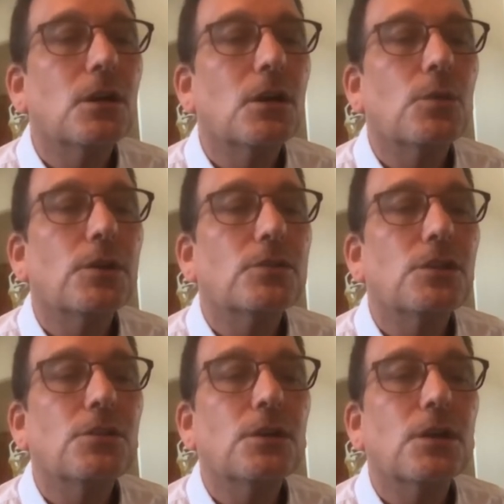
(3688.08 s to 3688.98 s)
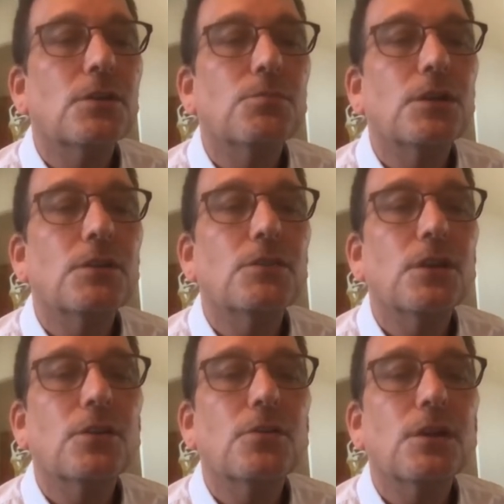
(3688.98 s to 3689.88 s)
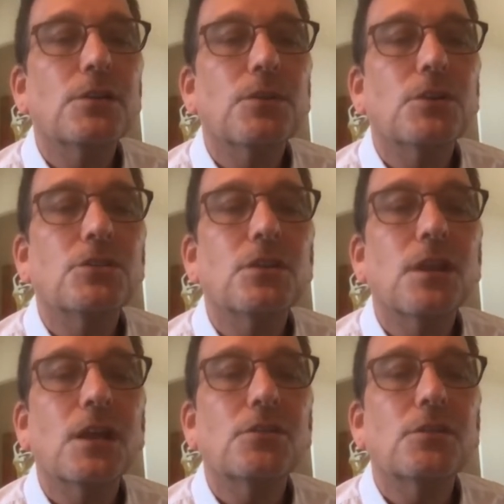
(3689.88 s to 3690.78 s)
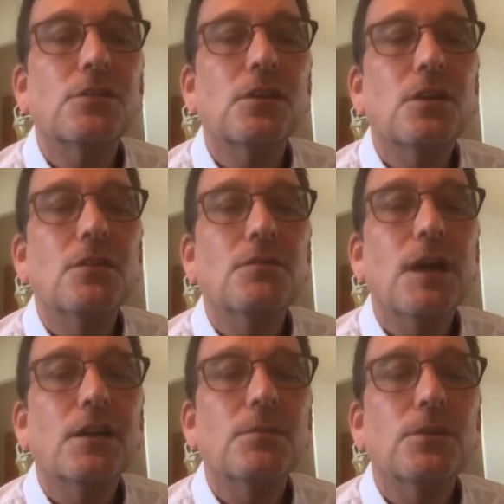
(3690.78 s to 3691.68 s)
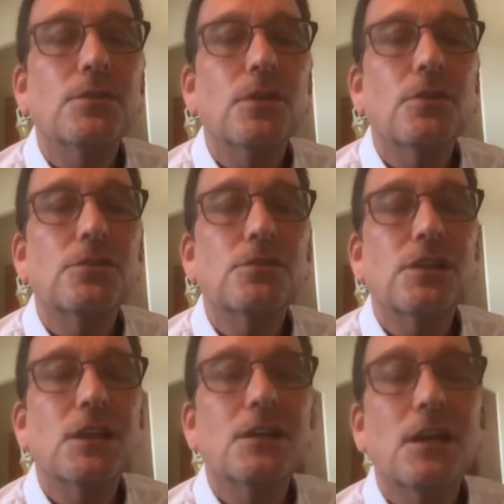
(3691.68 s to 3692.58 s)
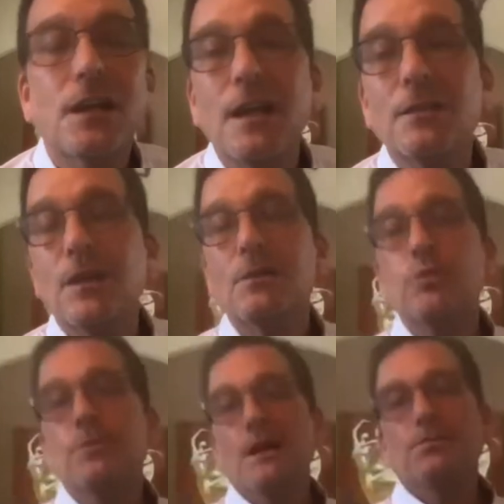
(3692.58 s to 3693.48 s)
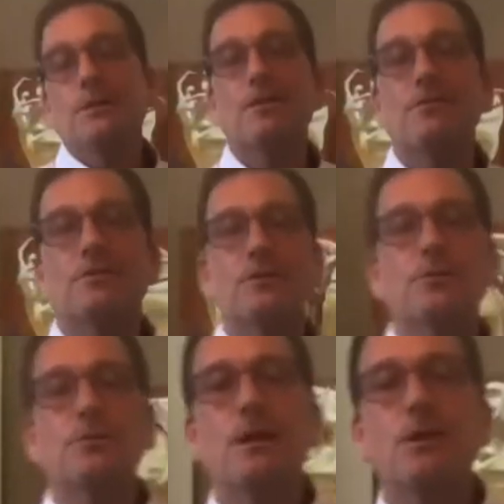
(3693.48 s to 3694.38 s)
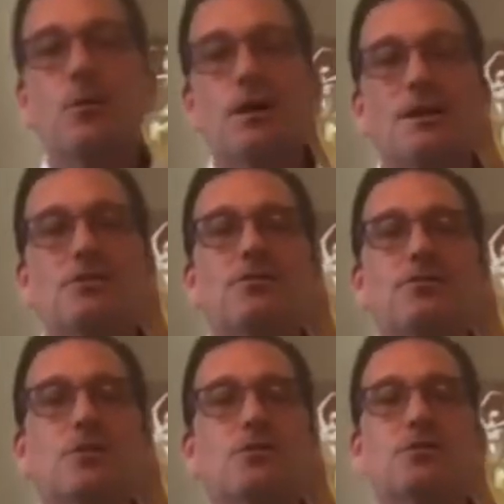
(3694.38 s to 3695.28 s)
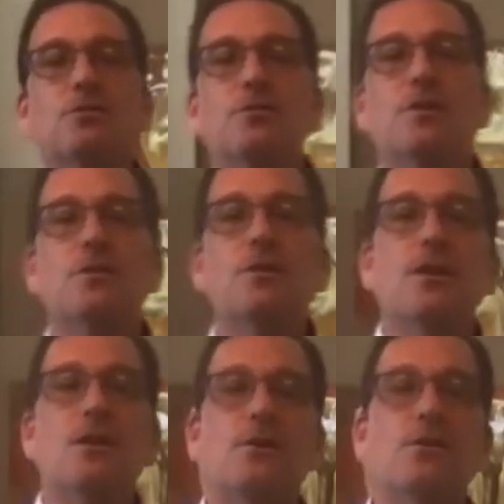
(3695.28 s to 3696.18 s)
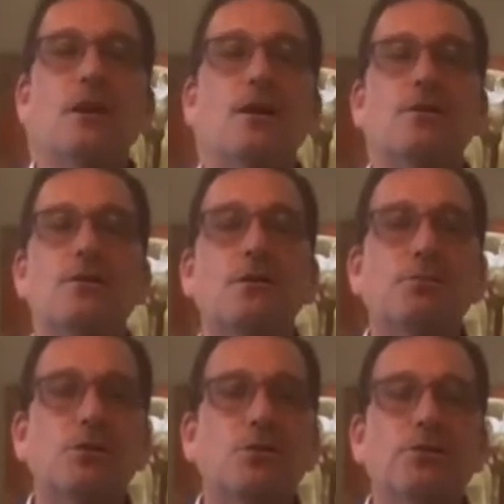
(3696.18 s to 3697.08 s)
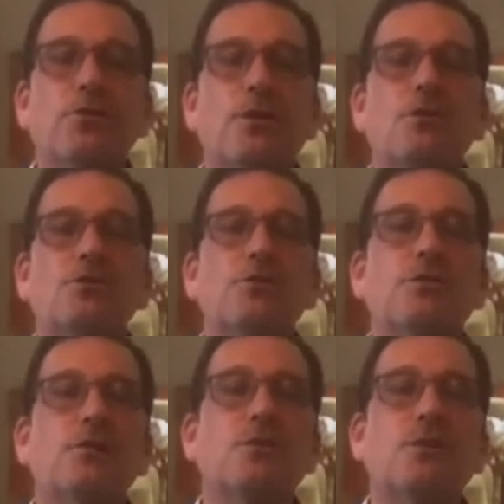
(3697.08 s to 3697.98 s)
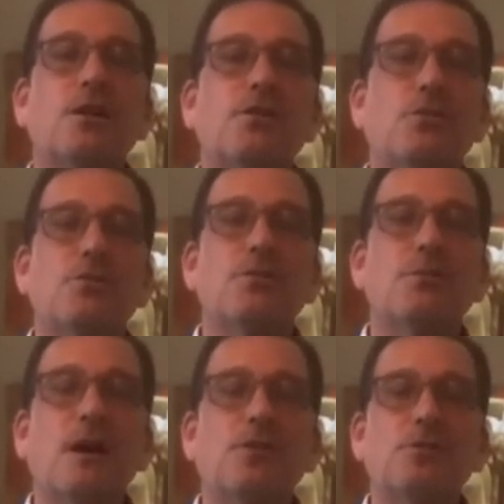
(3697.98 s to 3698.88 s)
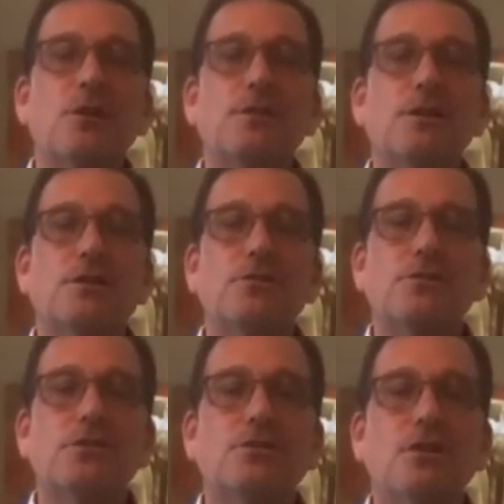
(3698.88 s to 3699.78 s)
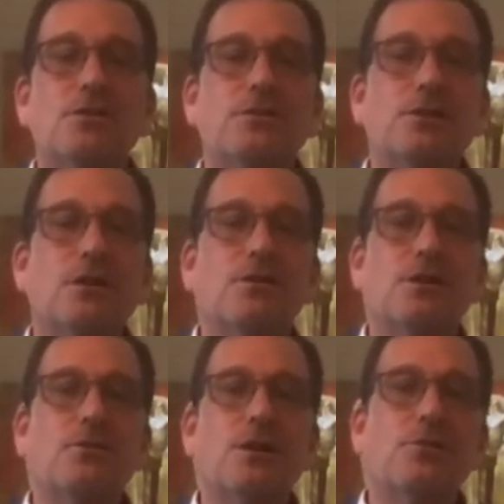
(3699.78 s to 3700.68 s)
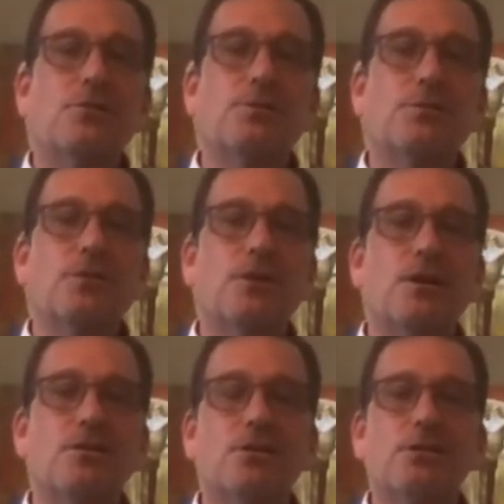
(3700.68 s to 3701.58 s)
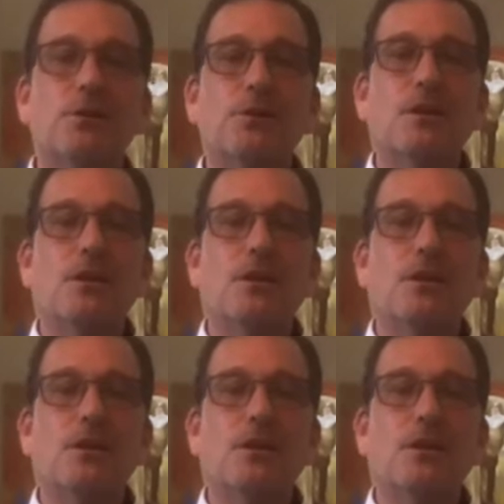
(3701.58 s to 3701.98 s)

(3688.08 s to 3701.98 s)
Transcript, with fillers: oh, we are teetering on the brink of another Great Depression. Thanks for this valuable dose of sanity. And, and, and we might be, Evan. We, we may well, that's Evan Rosen, who, who, who uh, has been doing foreclosure defense with us over the past 12 years, is in charge of a, a great group of lawyers and has been a